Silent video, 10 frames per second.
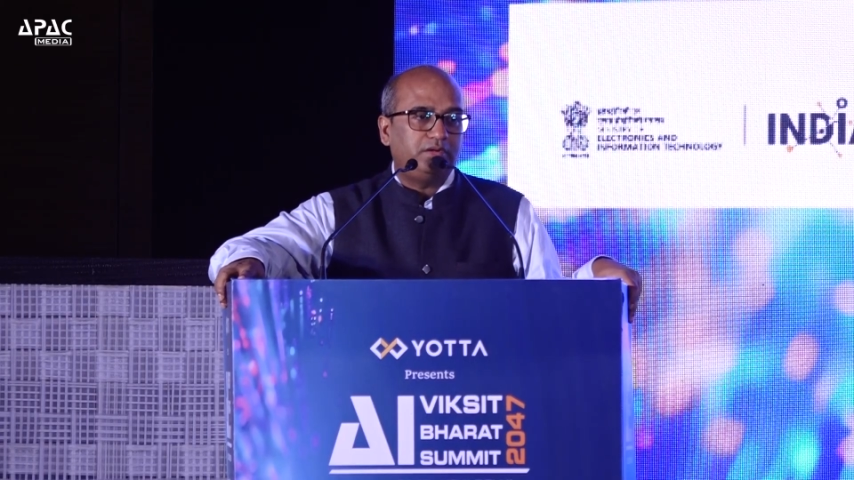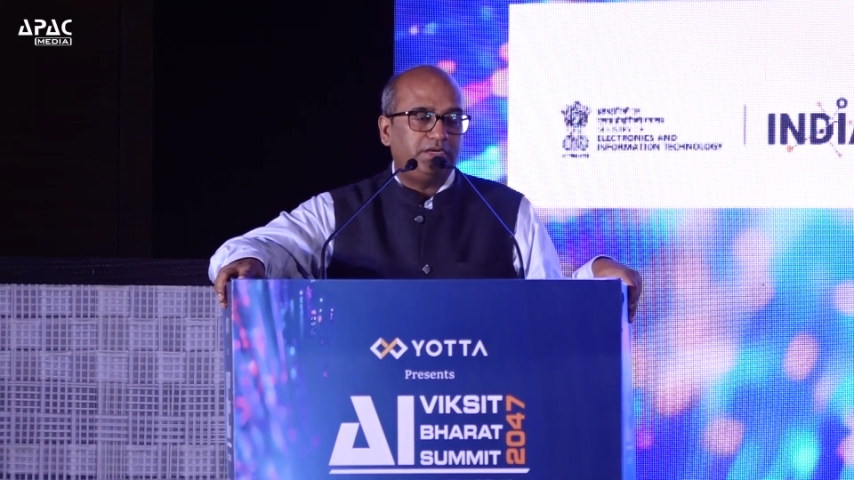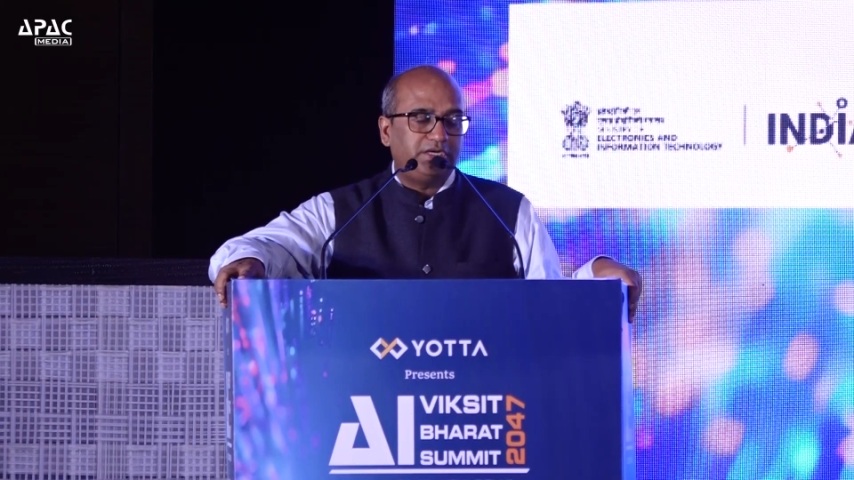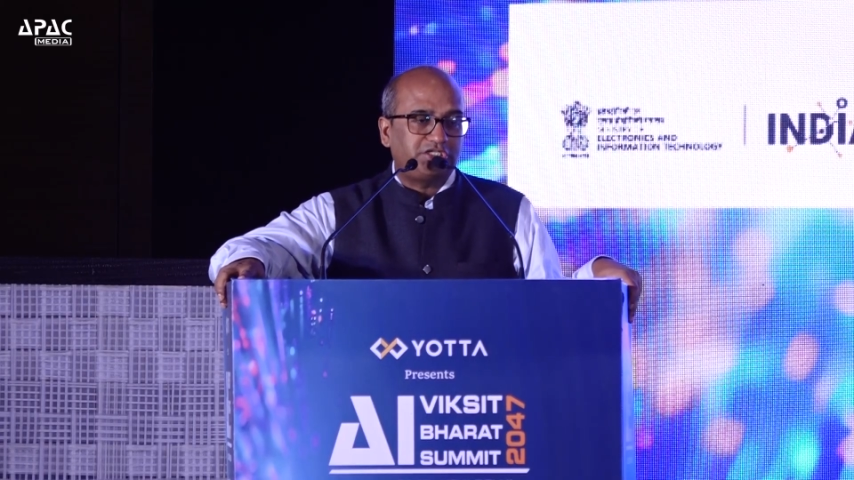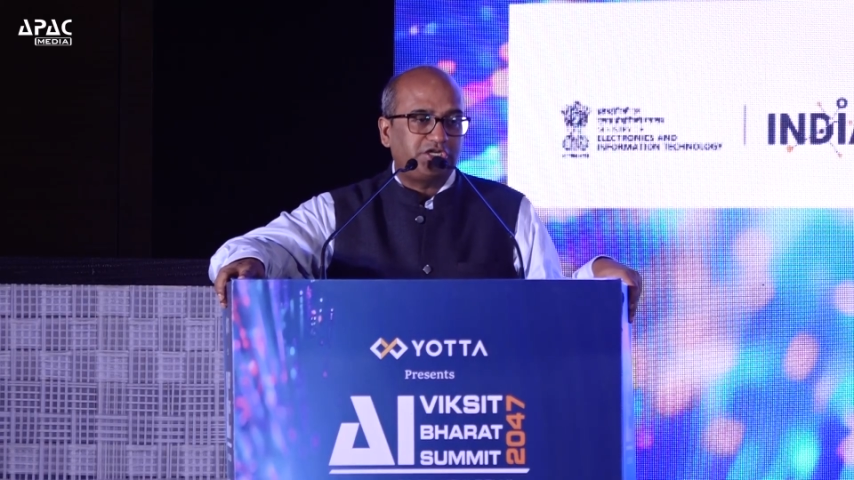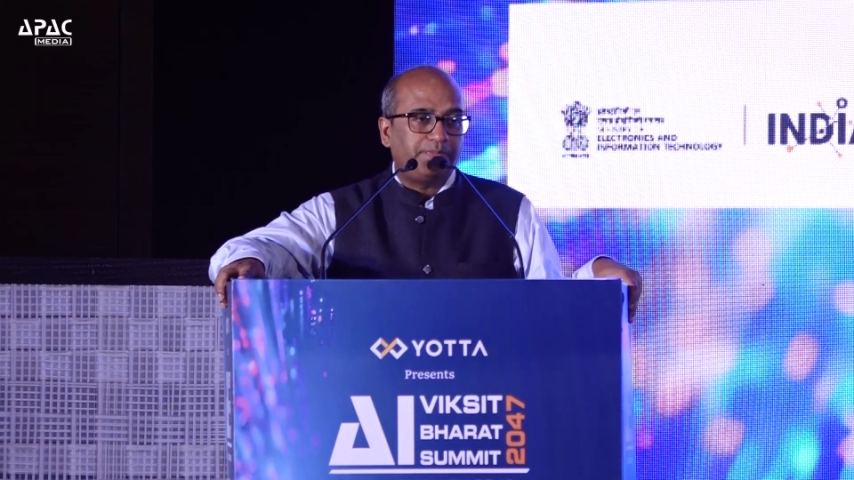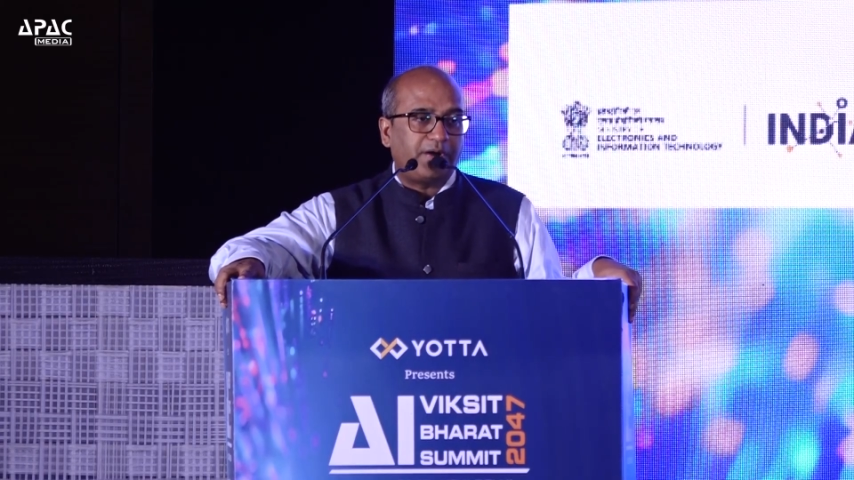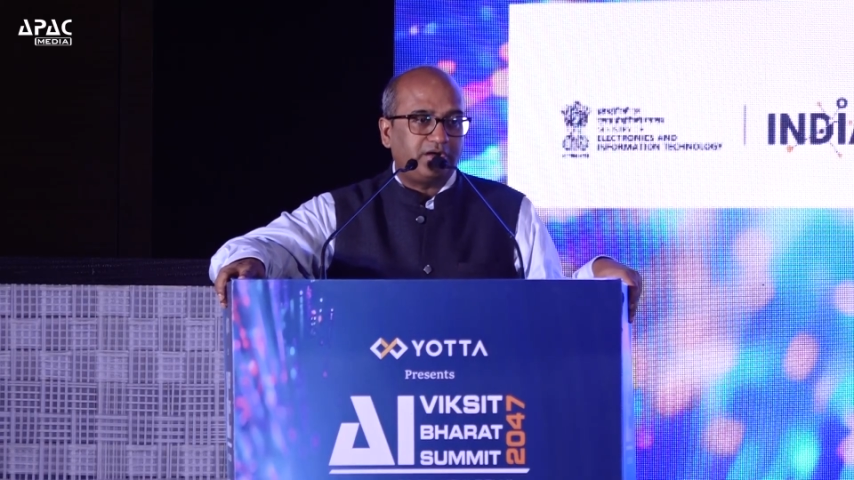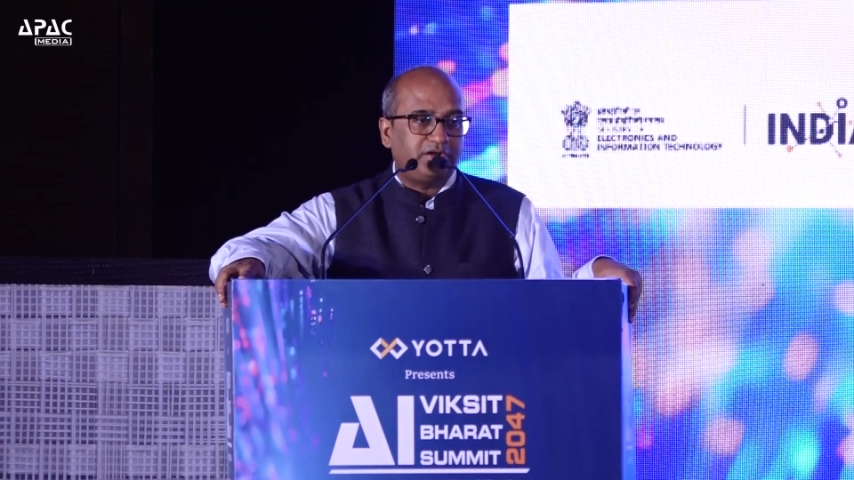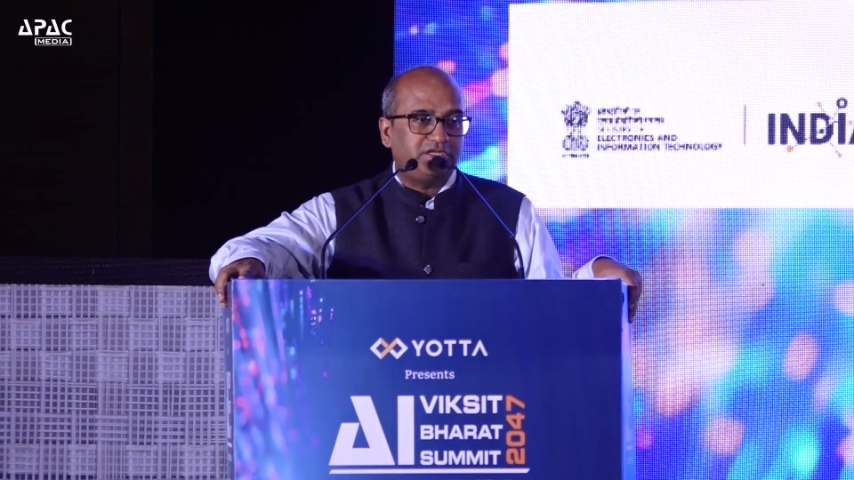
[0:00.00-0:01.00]
industry
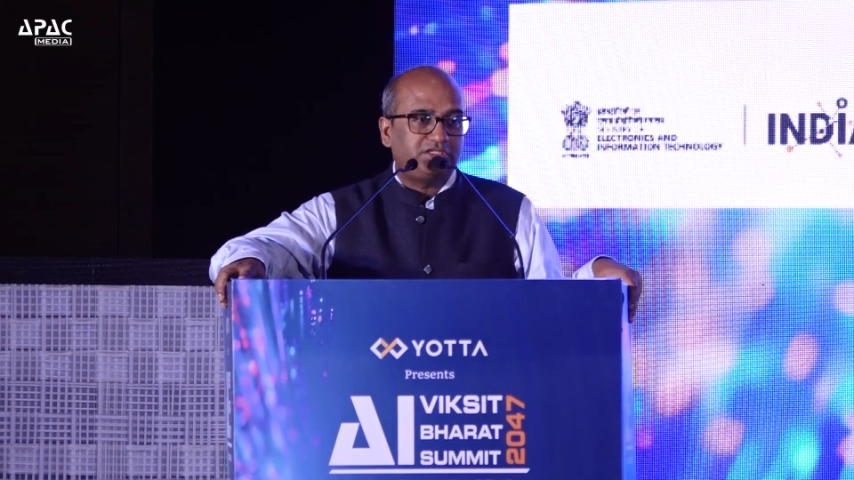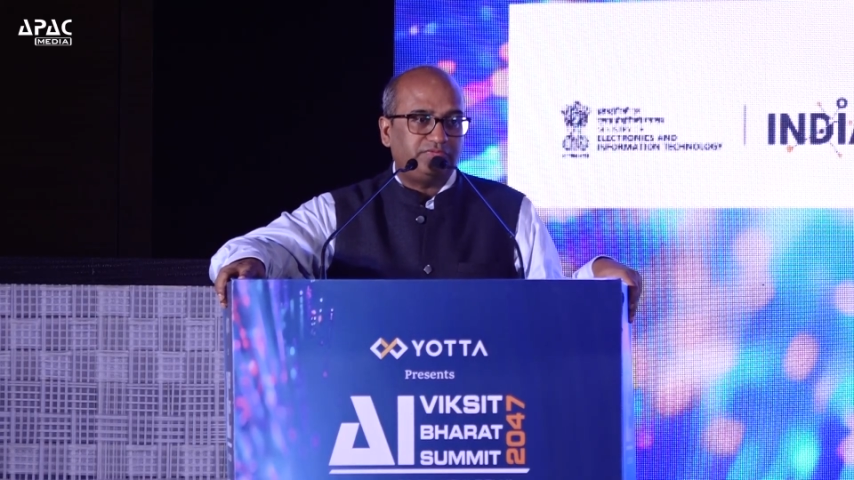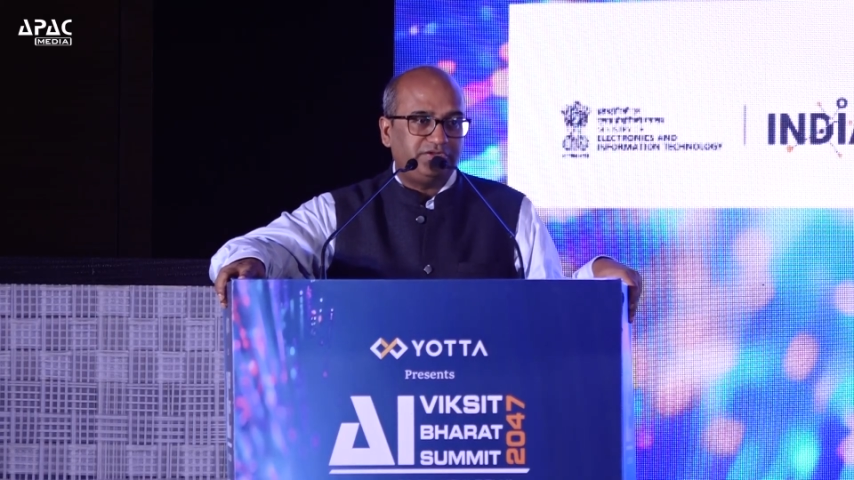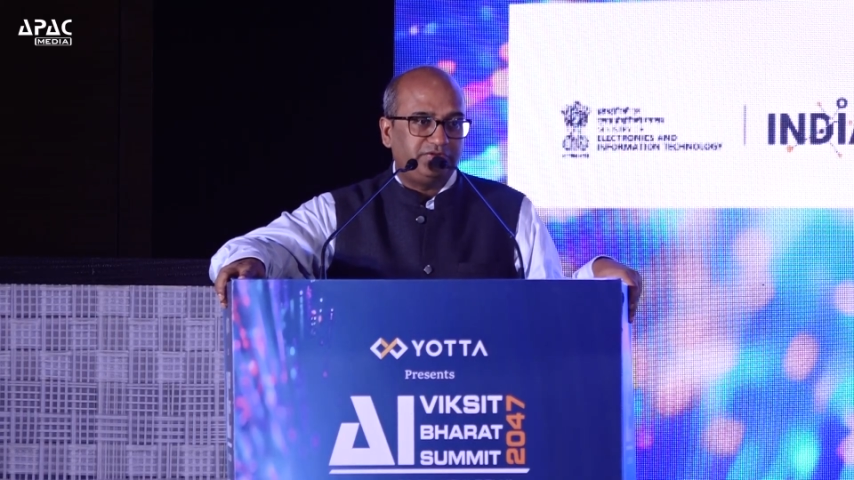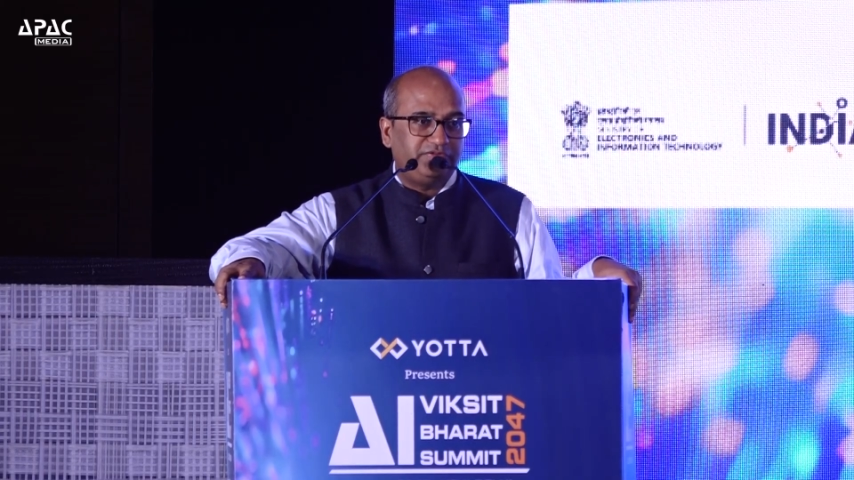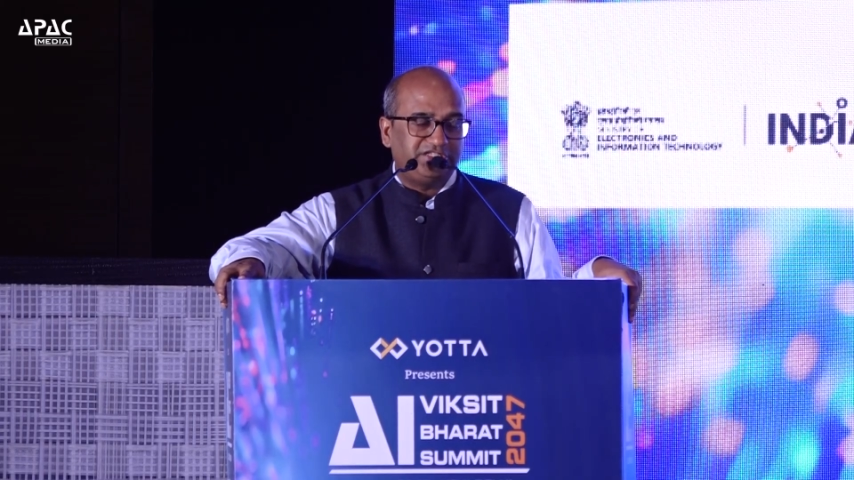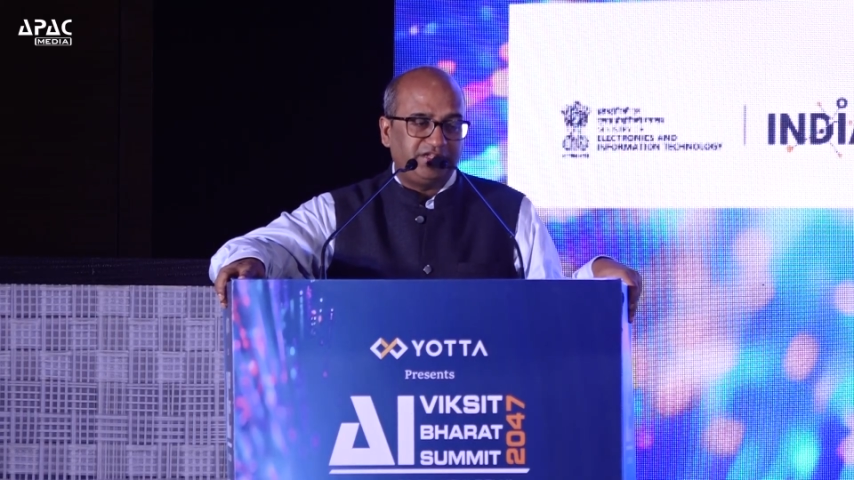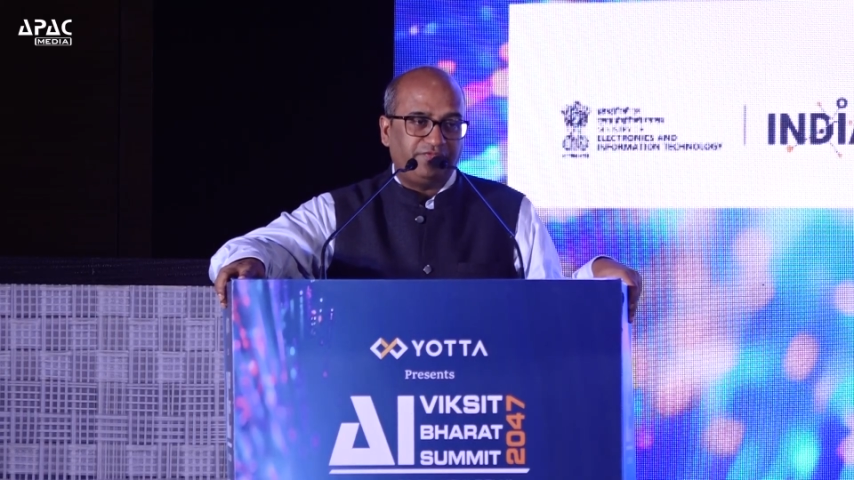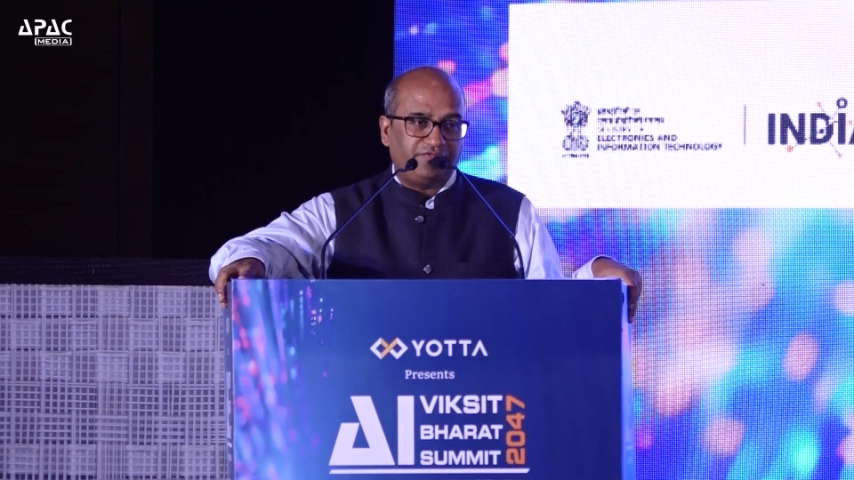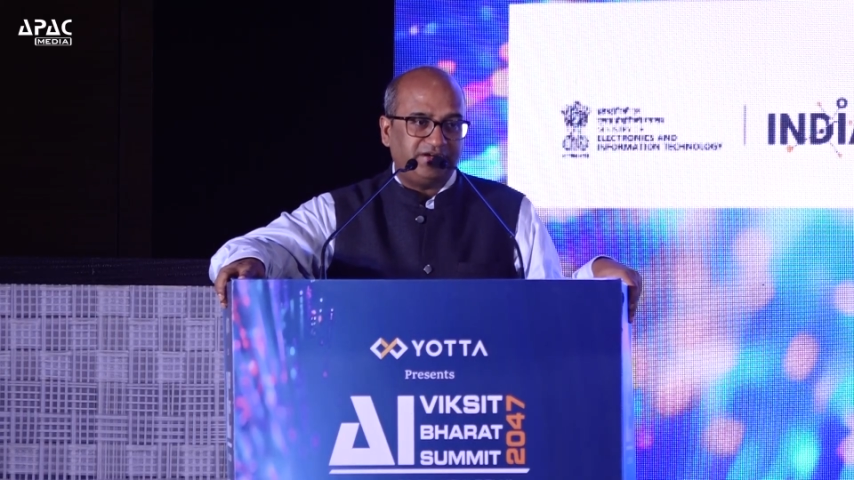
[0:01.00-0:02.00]
partners,
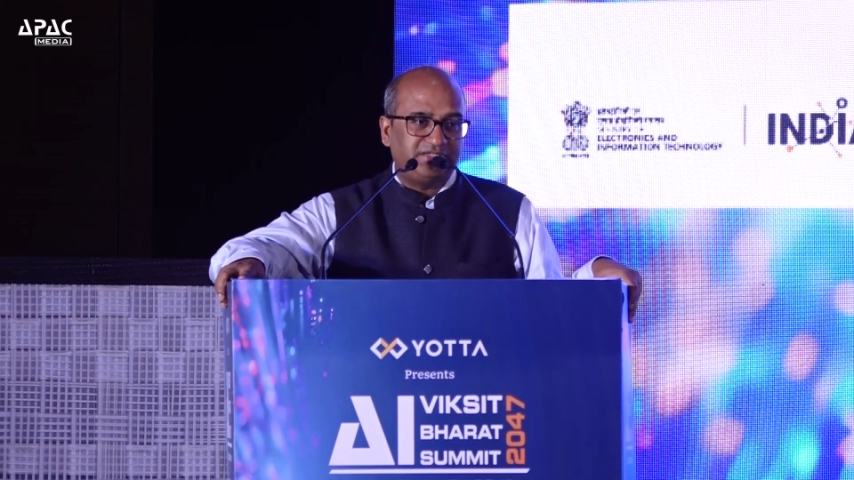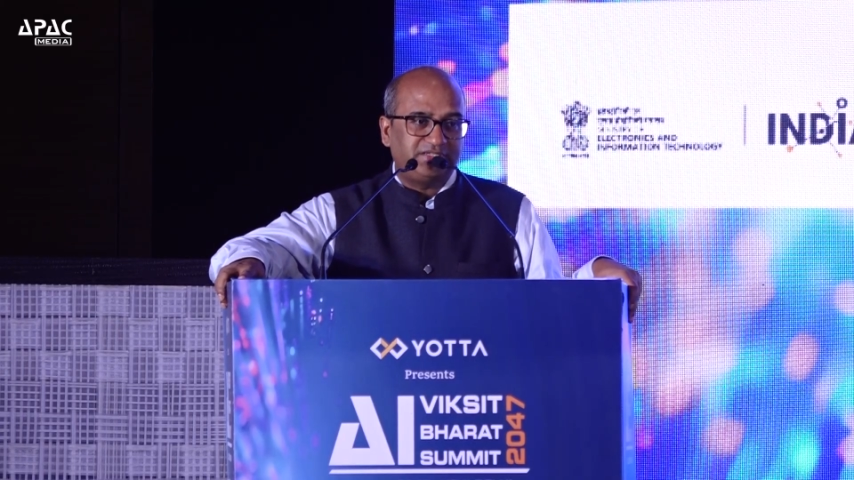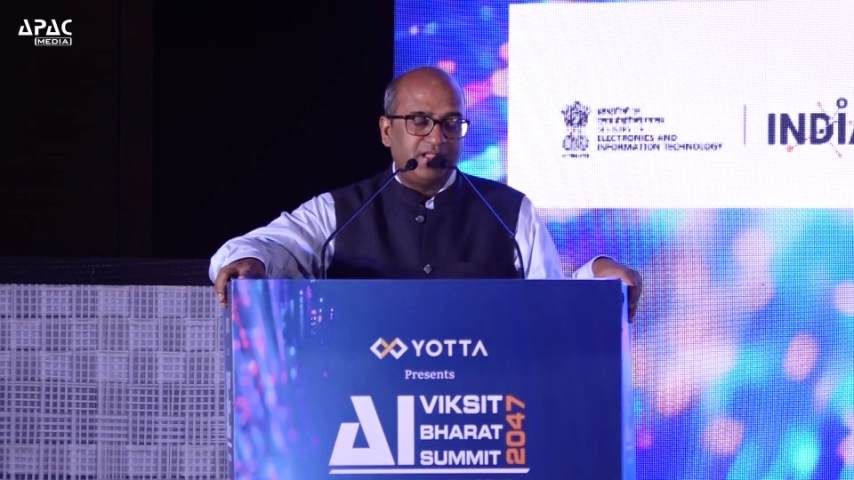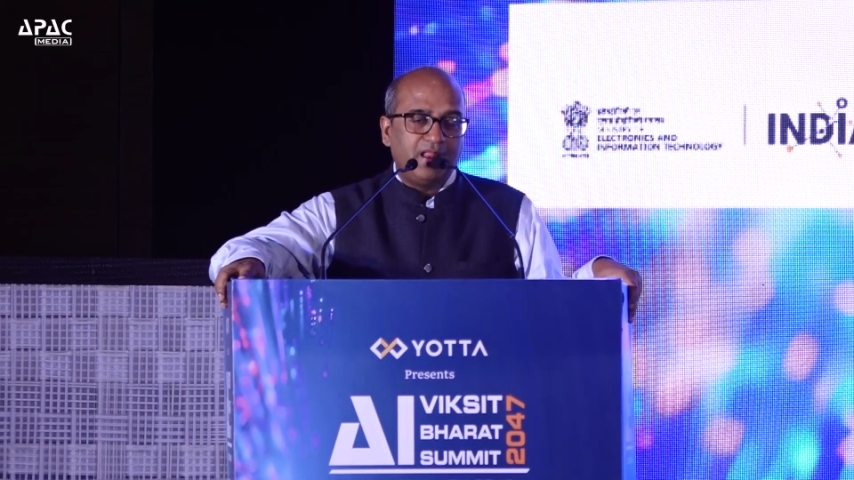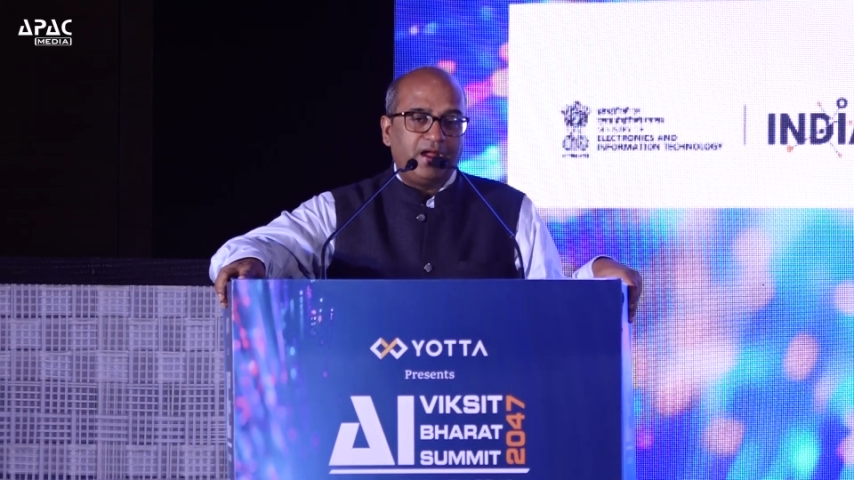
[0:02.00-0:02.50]
VC funds,